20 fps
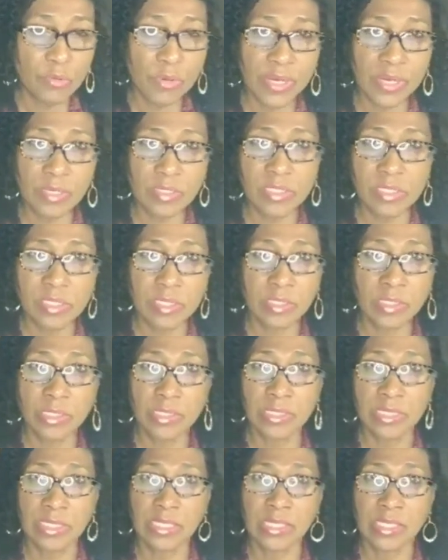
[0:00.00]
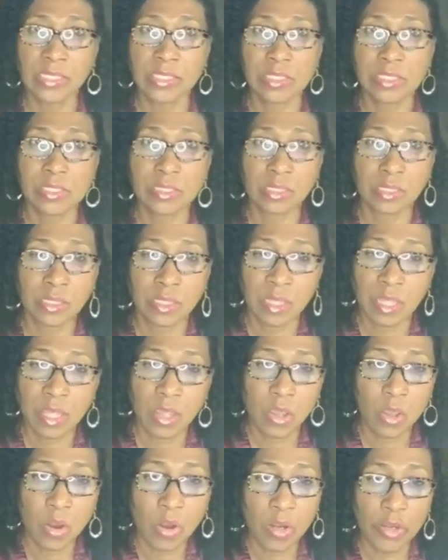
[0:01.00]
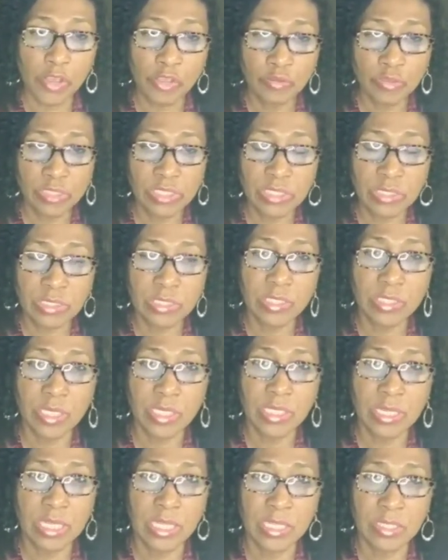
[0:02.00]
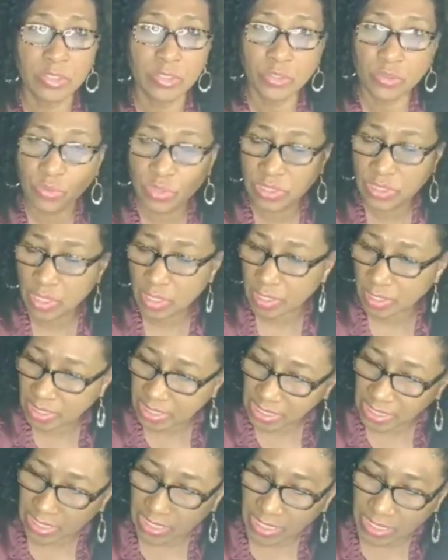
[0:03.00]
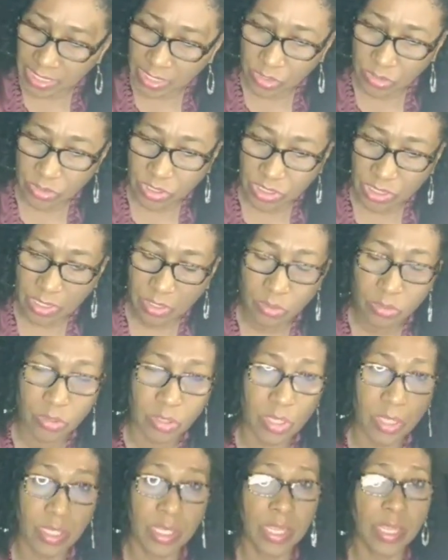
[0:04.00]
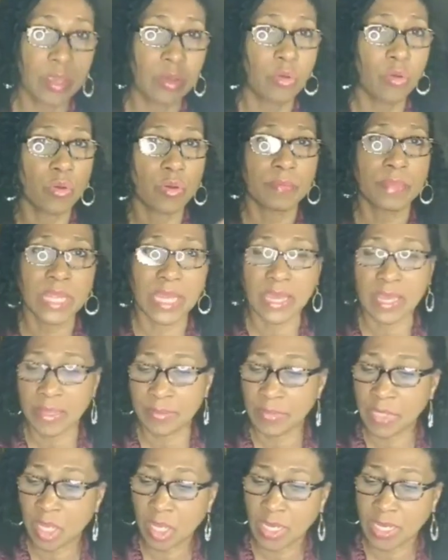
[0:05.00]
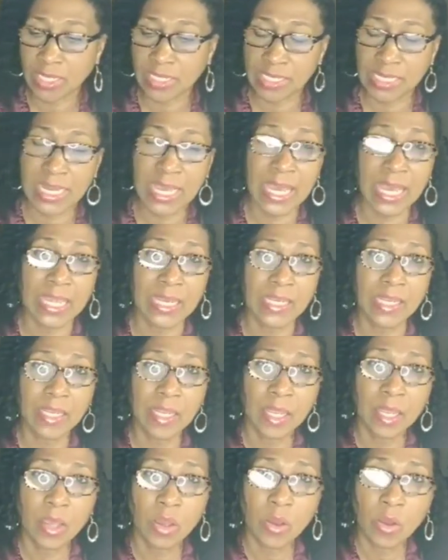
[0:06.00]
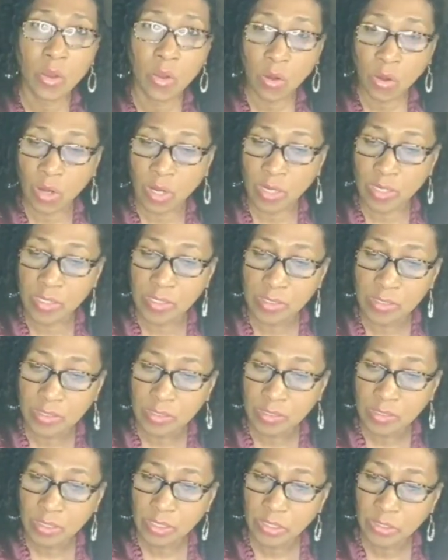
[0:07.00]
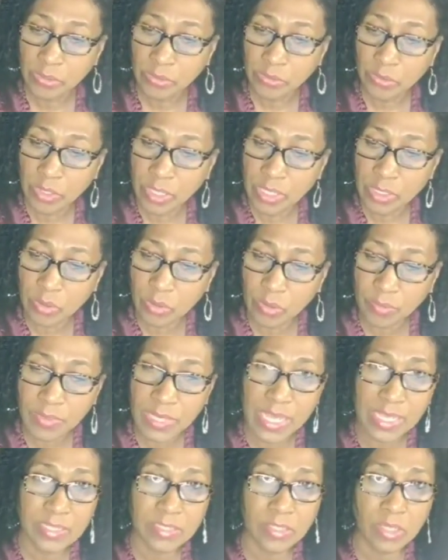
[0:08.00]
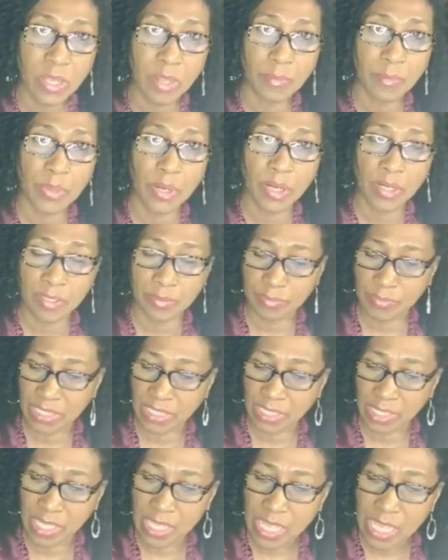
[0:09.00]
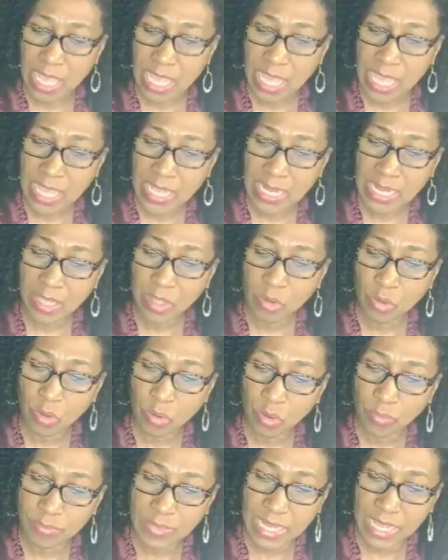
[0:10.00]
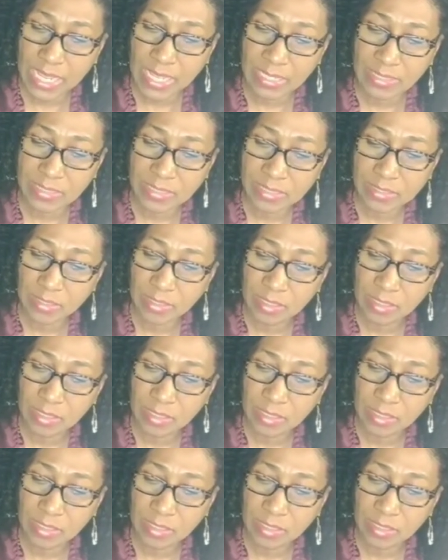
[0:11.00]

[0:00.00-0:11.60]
hear certain things or you see certain things, you start thinking, you say, oh Lord, I hope that I'm not like that. Or, you know, I hope that is not part of me. And I hope that